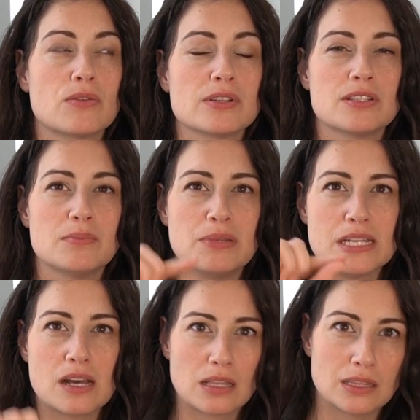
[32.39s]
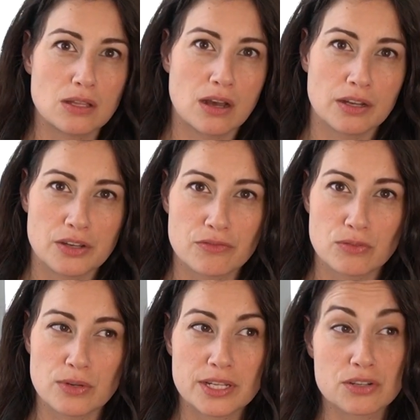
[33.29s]
going to be along your
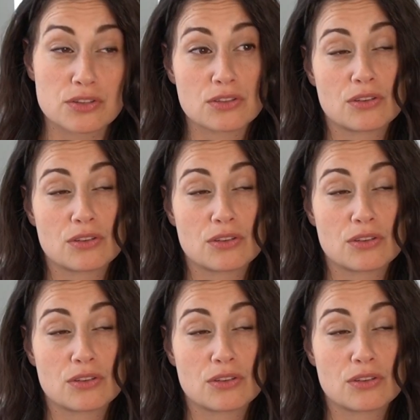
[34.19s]
voyage.